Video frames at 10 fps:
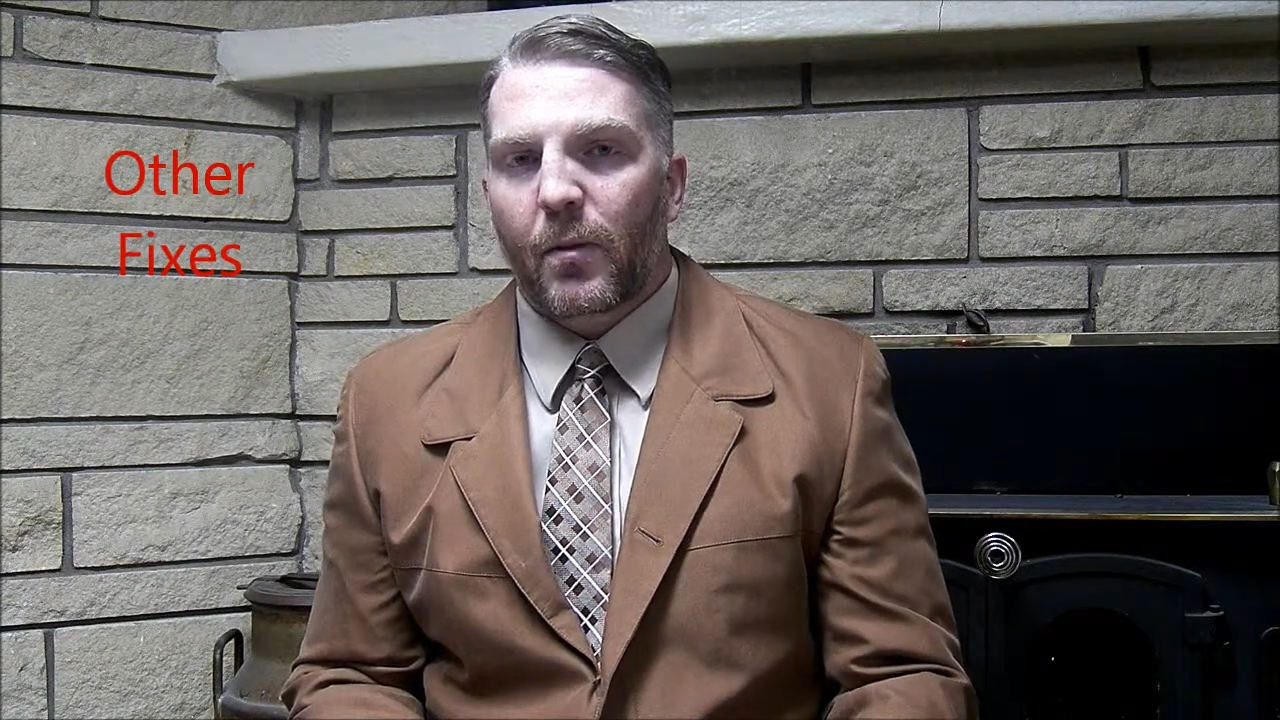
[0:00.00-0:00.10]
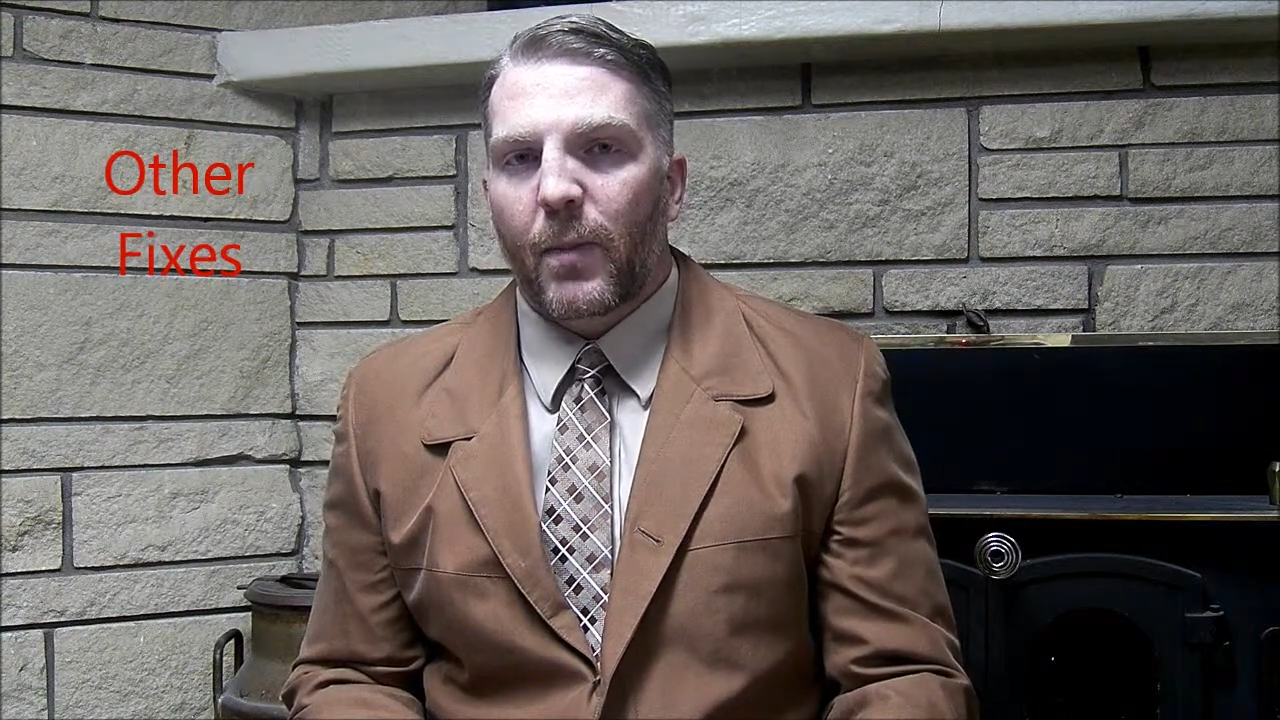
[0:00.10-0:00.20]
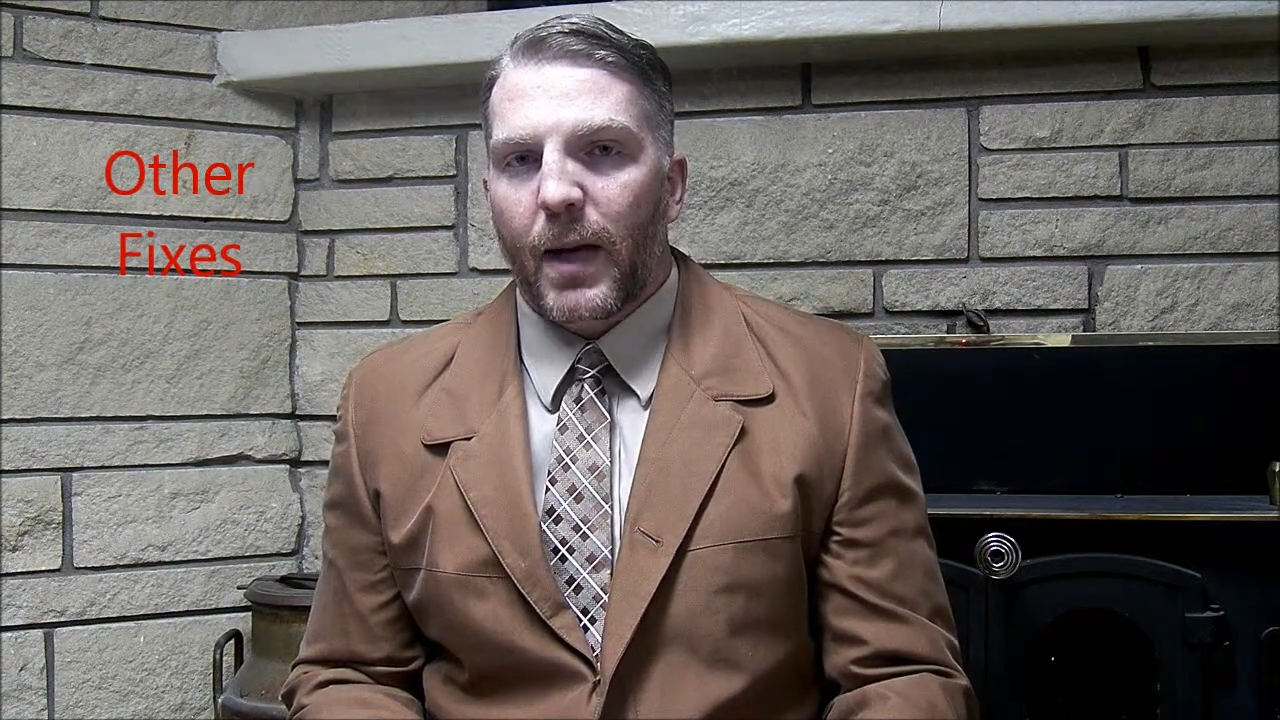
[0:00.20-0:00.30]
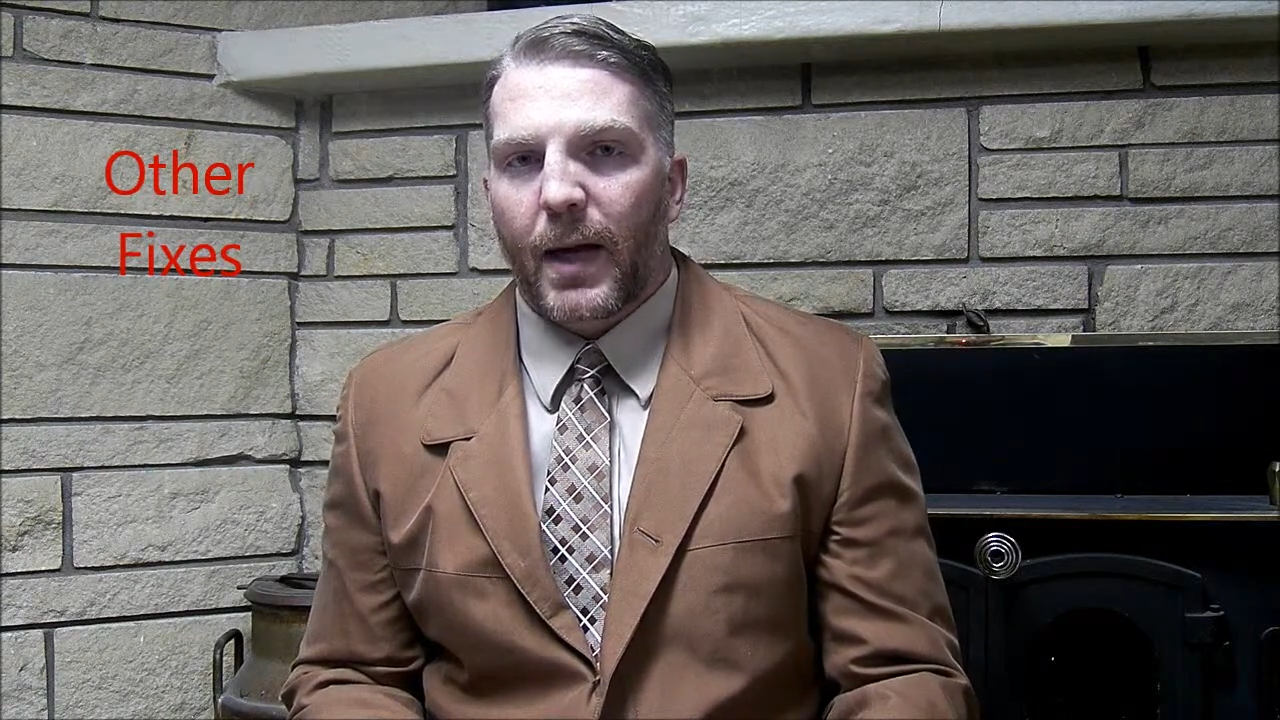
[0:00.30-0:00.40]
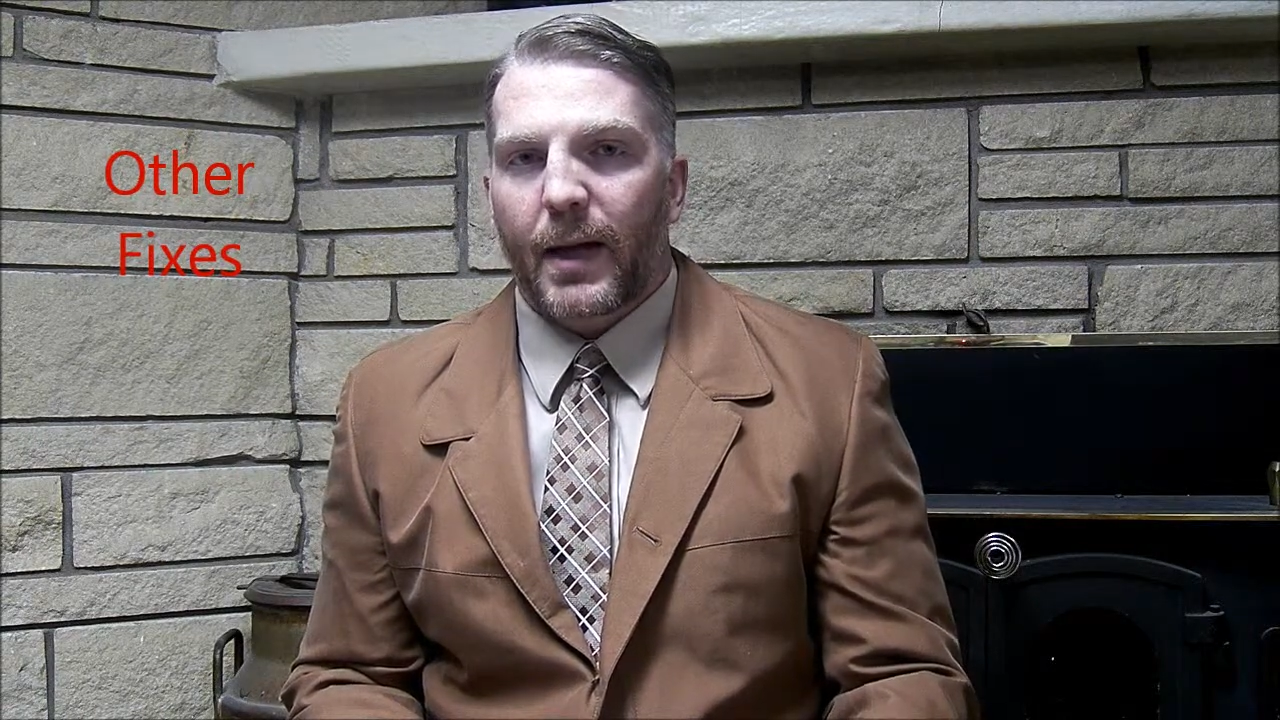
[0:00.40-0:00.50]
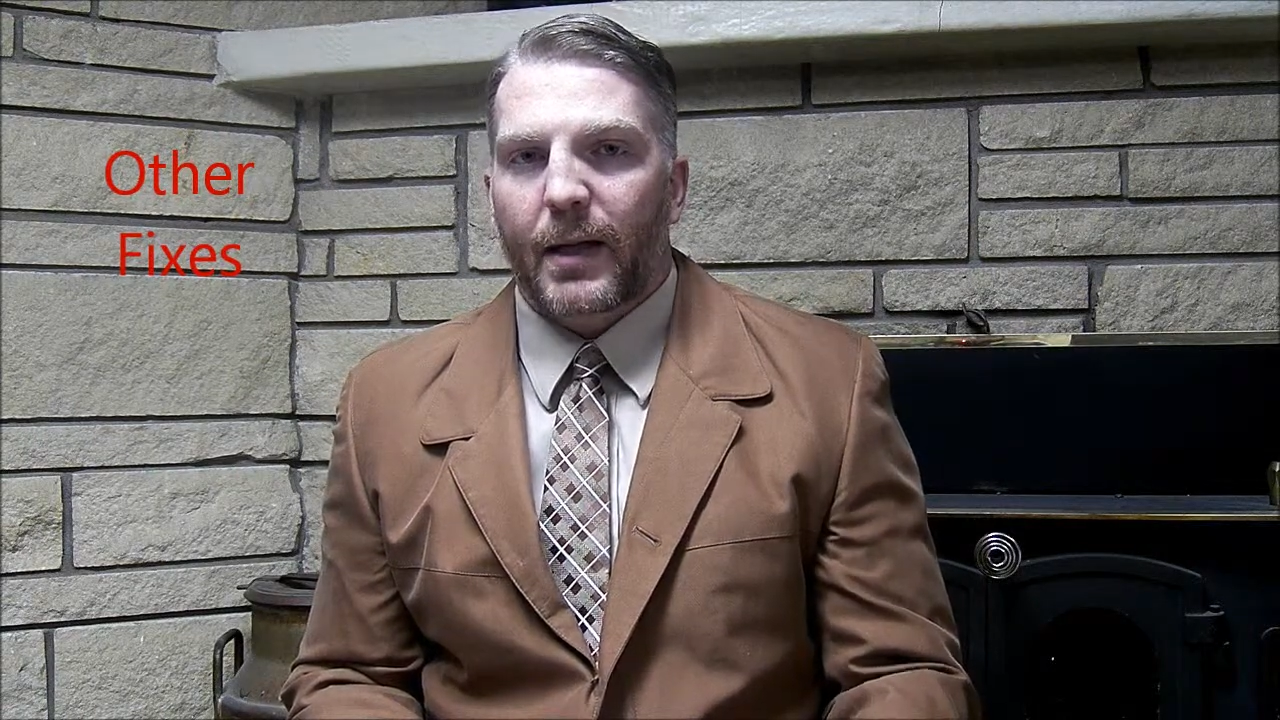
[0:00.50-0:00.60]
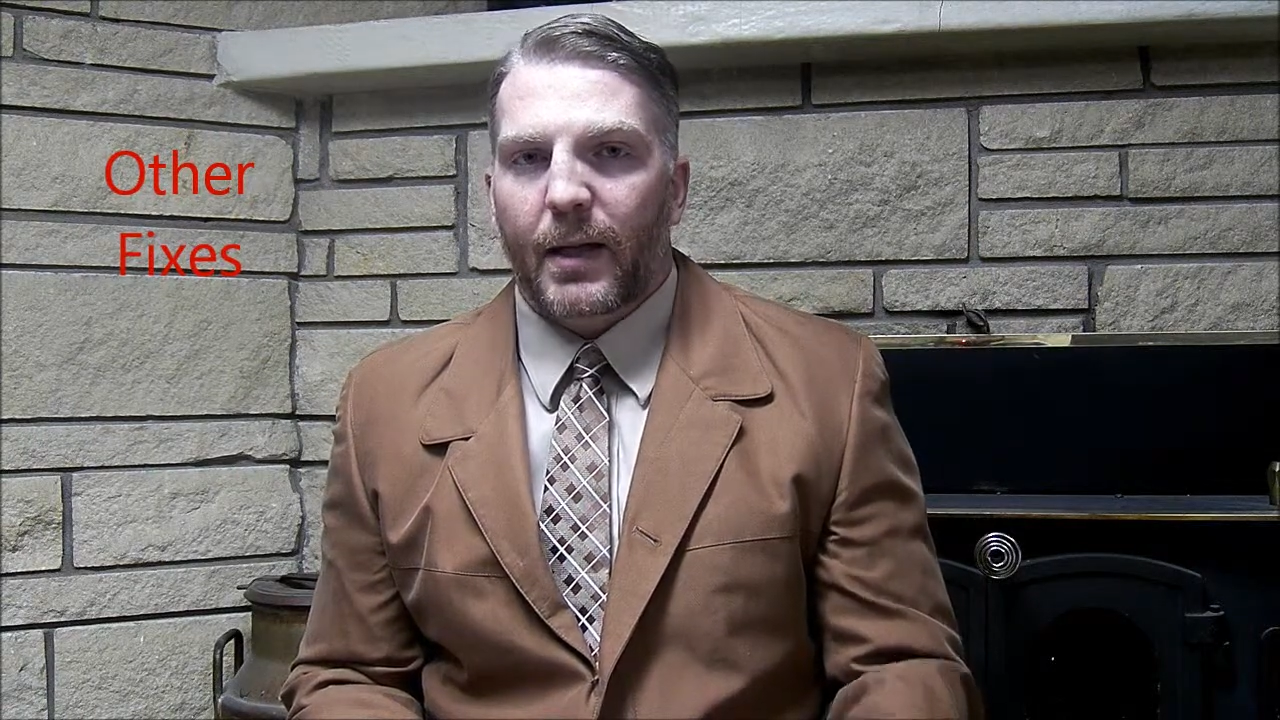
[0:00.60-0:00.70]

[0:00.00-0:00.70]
back